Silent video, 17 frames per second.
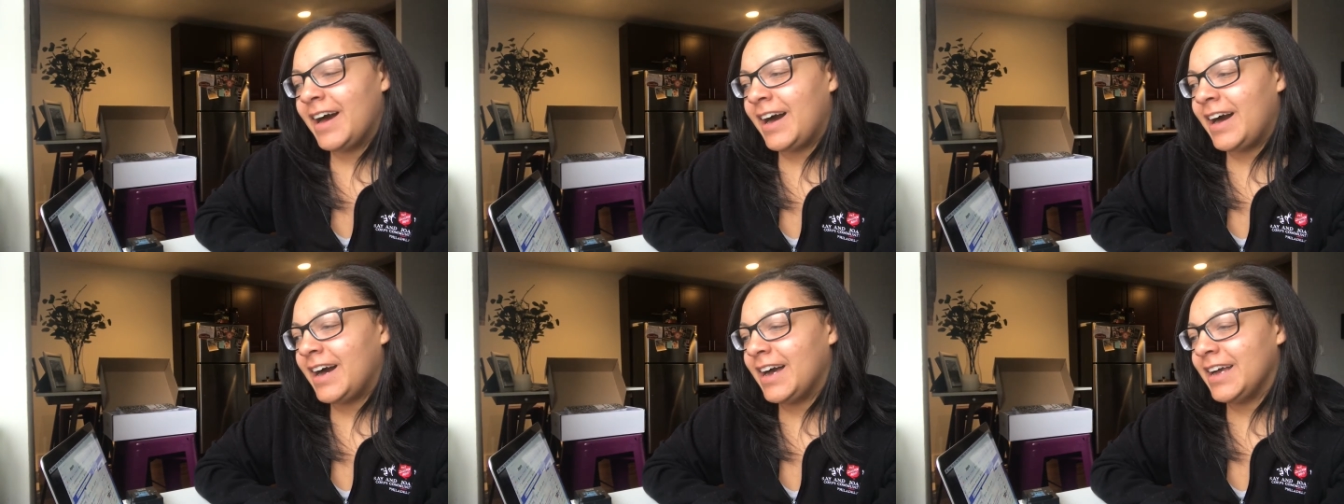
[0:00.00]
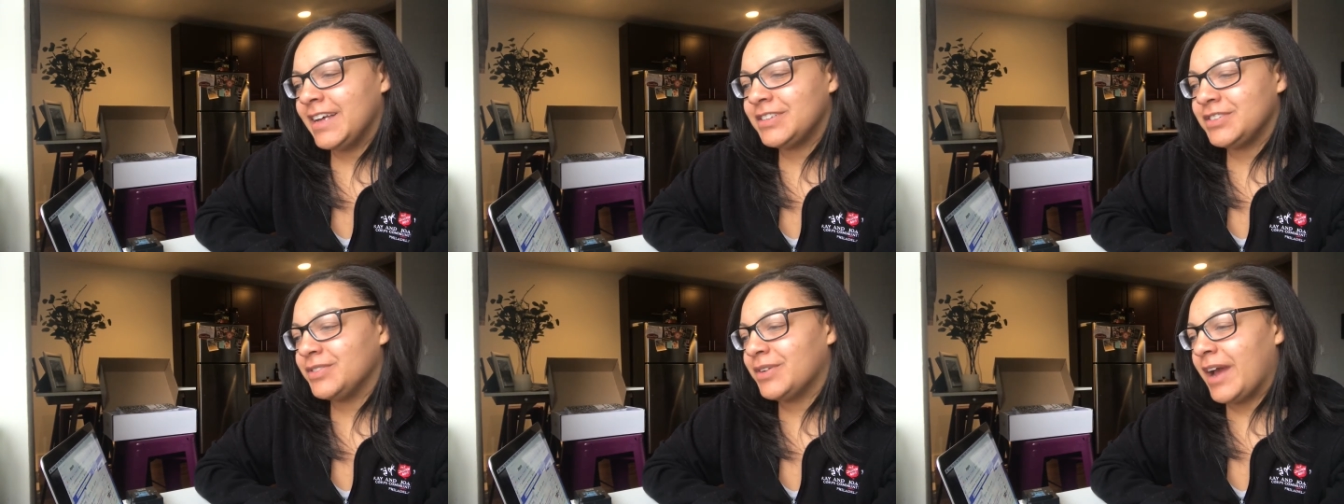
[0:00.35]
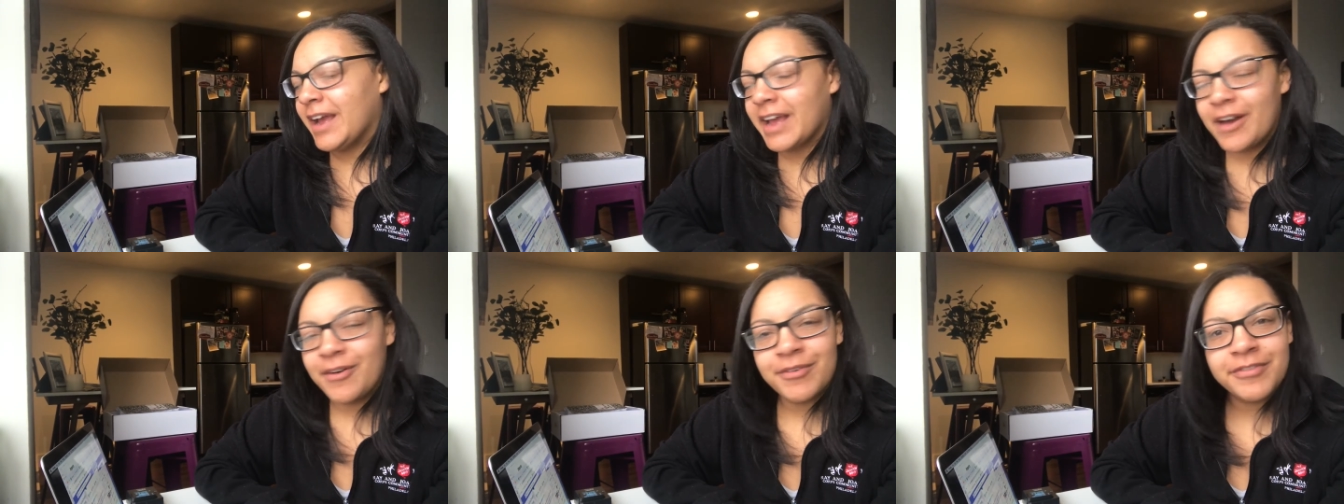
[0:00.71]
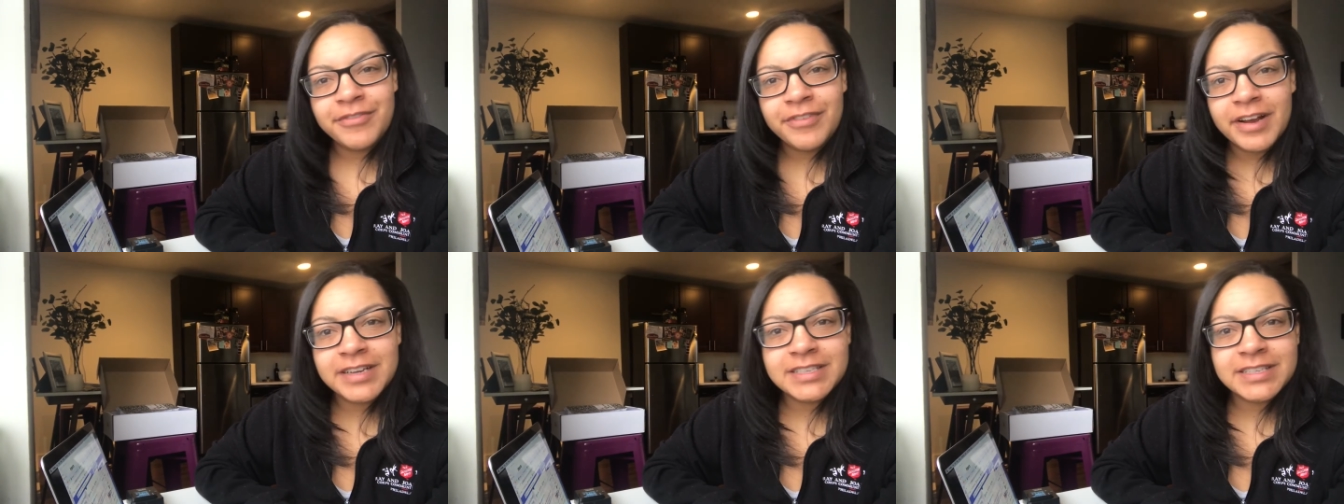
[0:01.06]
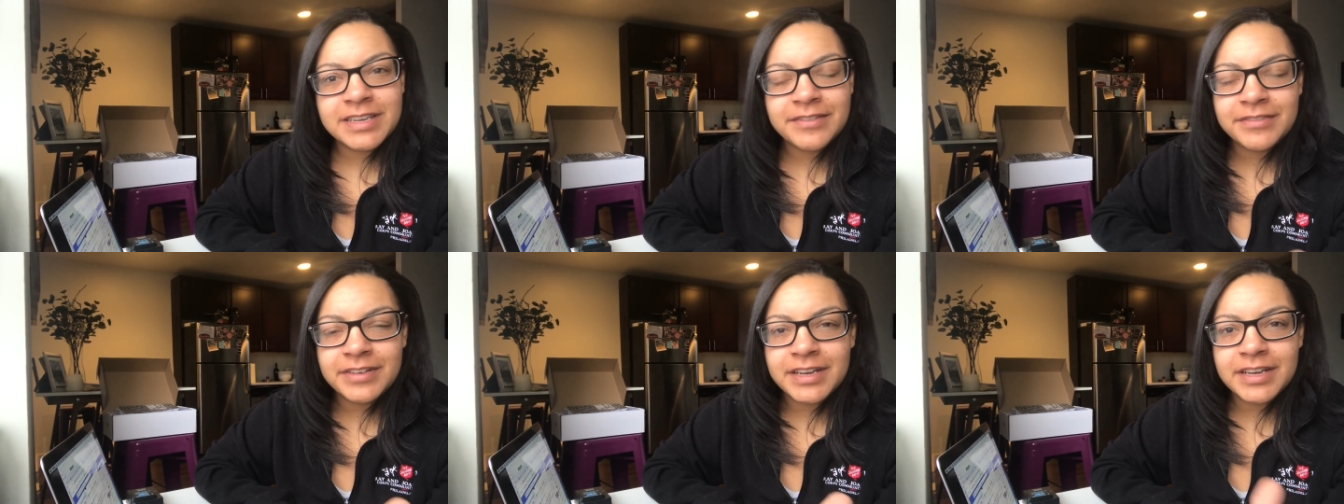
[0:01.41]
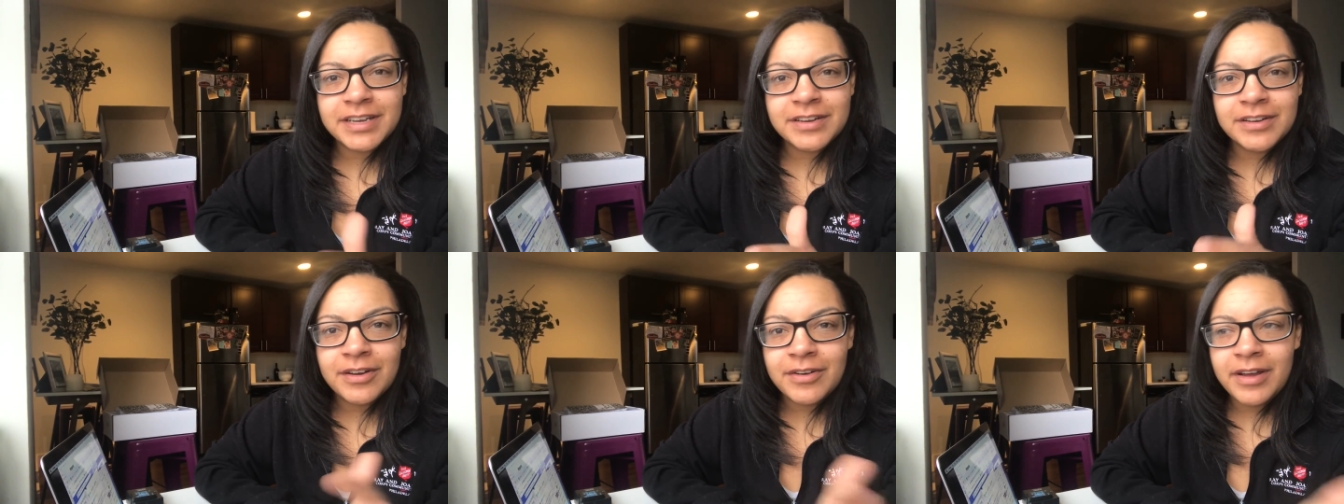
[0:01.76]
I do hang out with friends every,
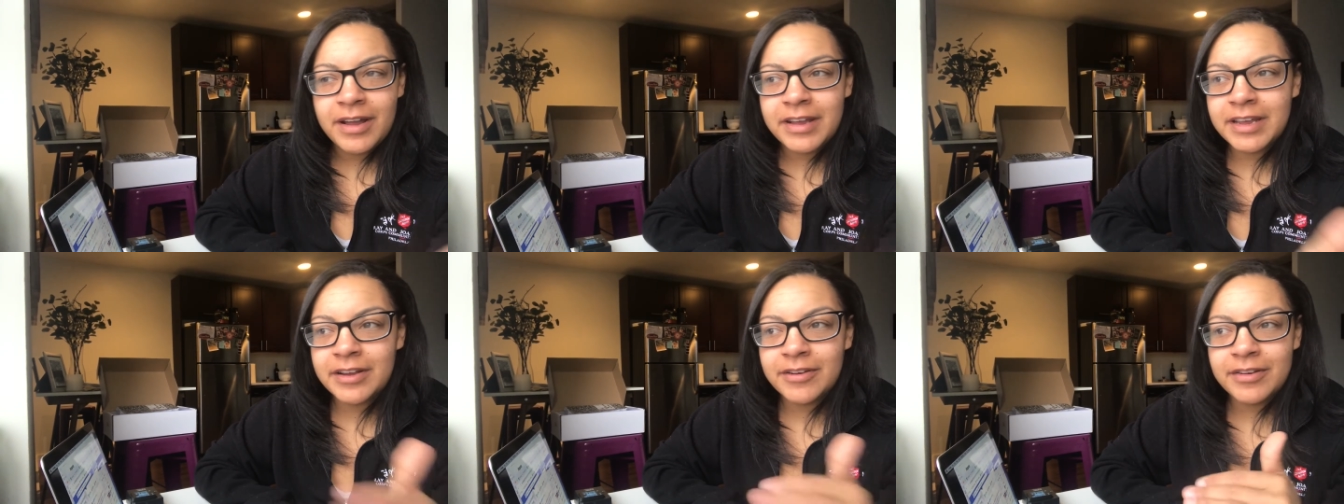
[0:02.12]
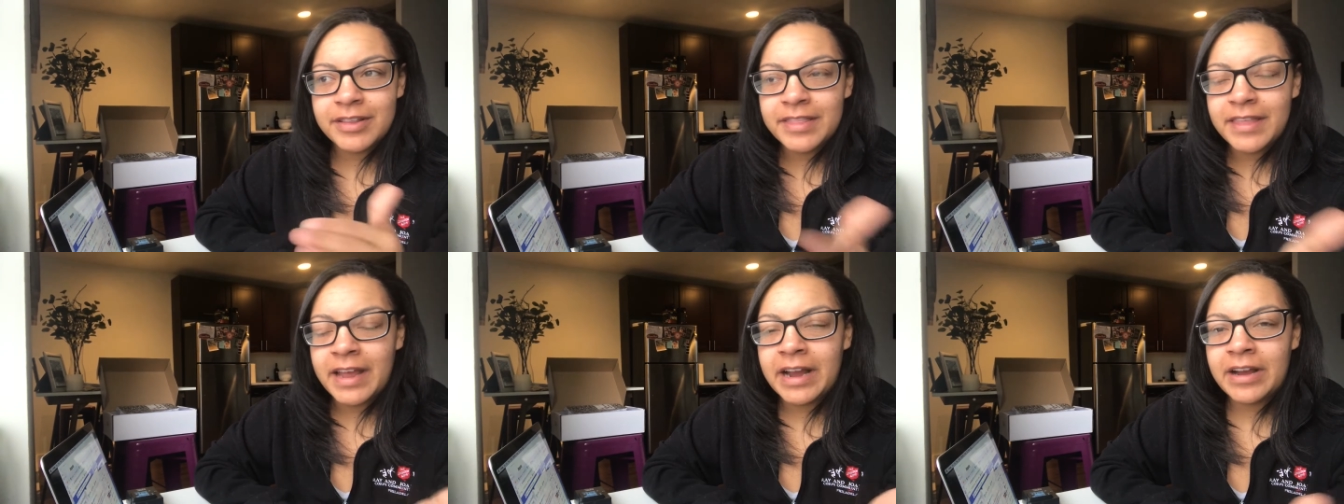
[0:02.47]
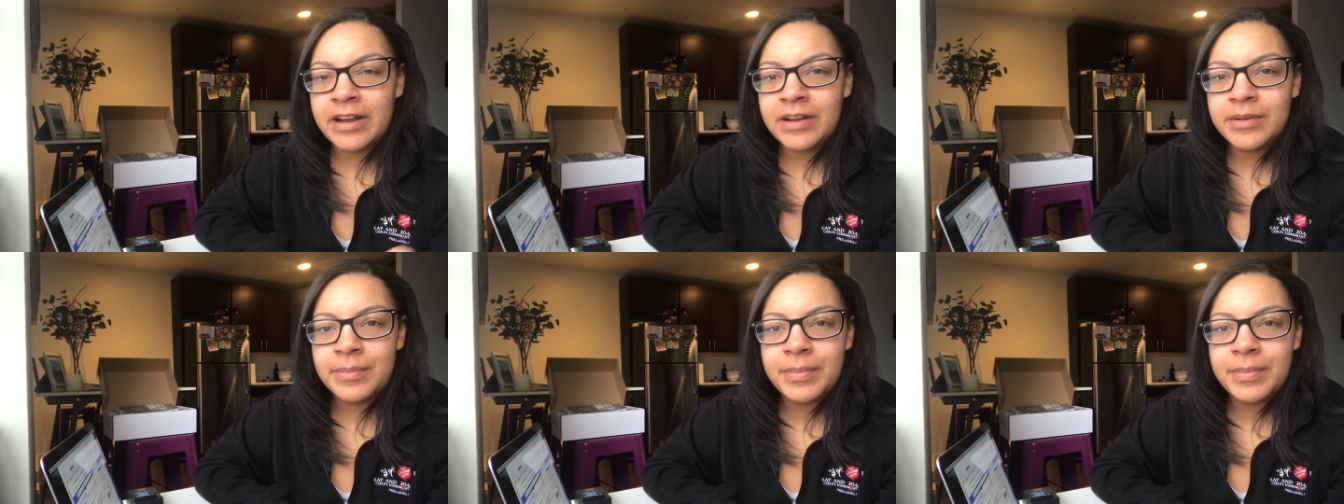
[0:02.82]
you know, here and there,